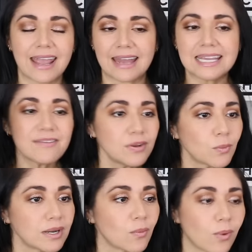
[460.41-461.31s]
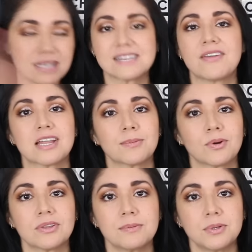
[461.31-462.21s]
And even when it was available
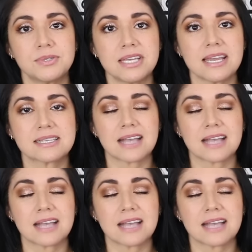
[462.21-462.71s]
in the boutiques,